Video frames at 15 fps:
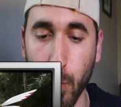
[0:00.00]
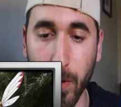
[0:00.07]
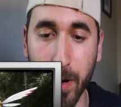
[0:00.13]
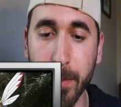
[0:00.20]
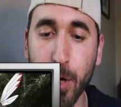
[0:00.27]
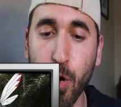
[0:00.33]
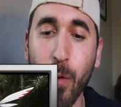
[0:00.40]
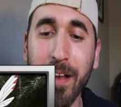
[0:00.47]
We're
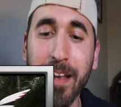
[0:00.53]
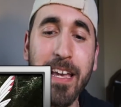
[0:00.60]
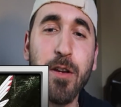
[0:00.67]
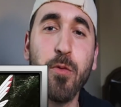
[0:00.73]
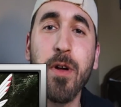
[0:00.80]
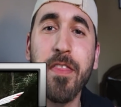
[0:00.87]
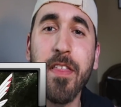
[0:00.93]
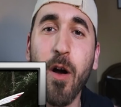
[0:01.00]
going to be going
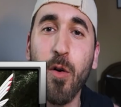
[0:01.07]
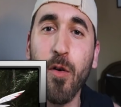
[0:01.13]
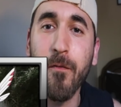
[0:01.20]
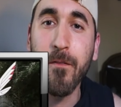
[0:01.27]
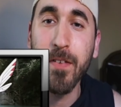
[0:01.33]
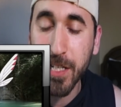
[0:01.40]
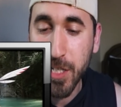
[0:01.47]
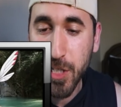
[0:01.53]
in with our
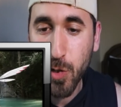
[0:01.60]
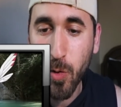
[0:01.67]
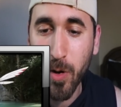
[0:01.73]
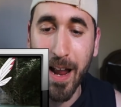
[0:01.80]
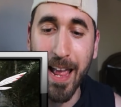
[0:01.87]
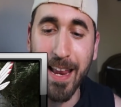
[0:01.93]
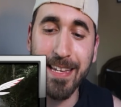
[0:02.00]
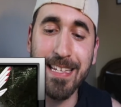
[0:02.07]

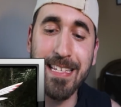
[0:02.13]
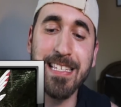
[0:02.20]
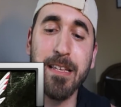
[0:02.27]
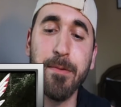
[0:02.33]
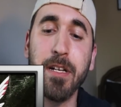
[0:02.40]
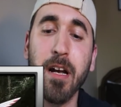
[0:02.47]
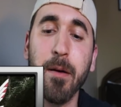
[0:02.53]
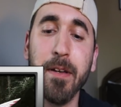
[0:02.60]
Venusaur and he's
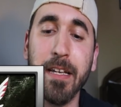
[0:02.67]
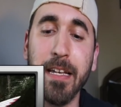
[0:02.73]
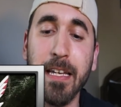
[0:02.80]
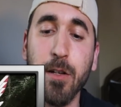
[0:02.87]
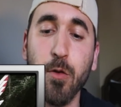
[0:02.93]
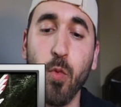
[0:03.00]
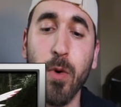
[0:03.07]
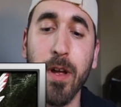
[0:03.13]
going to be coming
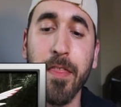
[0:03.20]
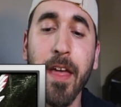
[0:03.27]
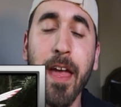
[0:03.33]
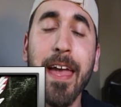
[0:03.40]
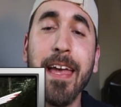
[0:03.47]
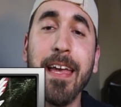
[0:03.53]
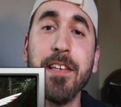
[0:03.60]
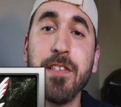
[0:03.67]
in with
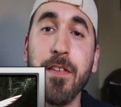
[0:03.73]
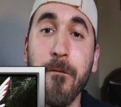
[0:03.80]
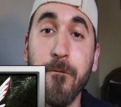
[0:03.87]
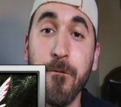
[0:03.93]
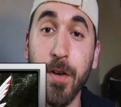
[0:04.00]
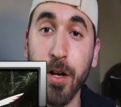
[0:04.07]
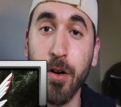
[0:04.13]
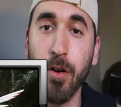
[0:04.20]
his
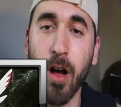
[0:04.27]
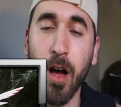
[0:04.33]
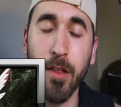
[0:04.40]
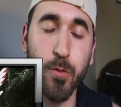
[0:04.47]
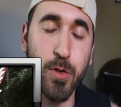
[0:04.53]
Vigoroth,